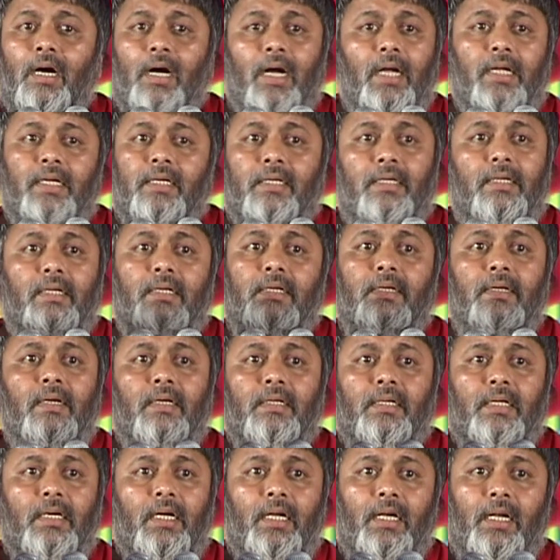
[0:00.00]
I did
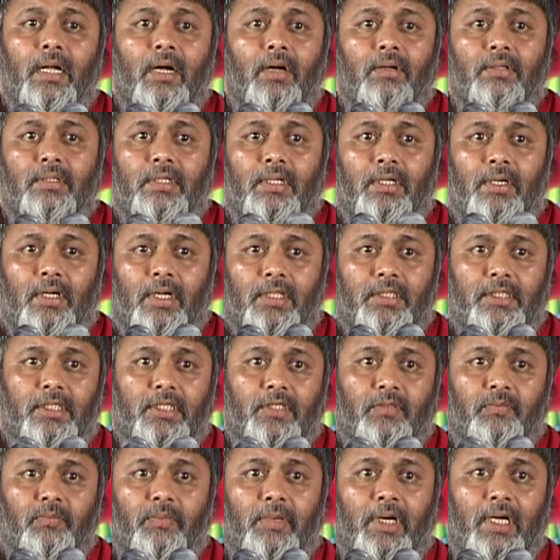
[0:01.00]
not allow the
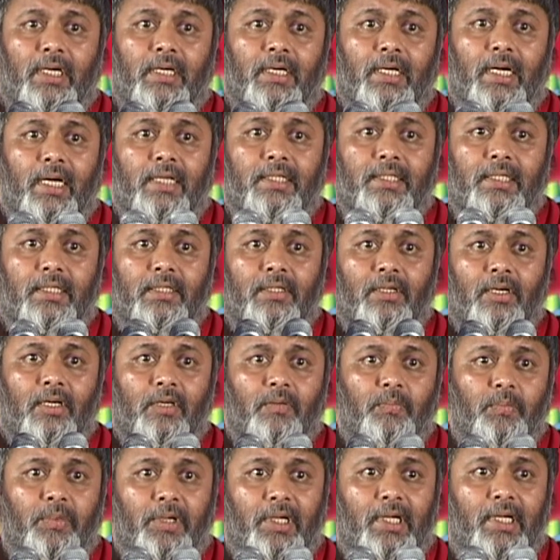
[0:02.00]
logic mind. I did
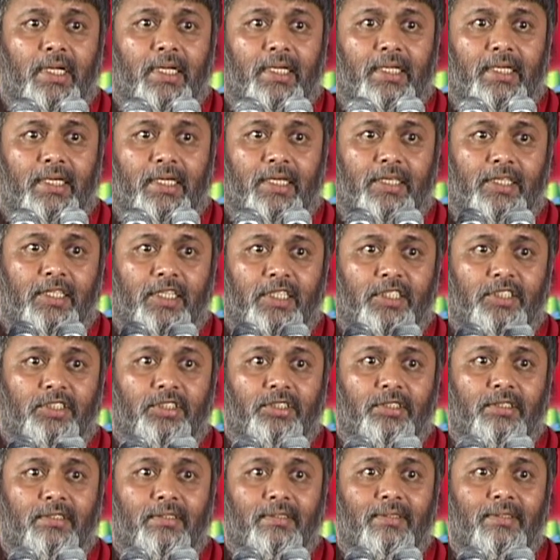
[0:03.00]
not pay any
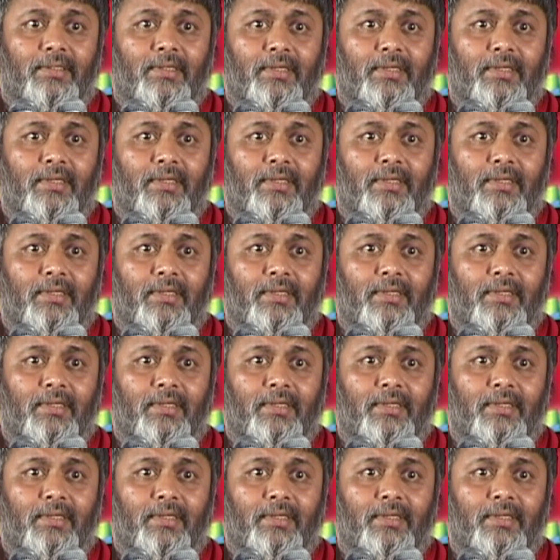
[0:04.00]
attention.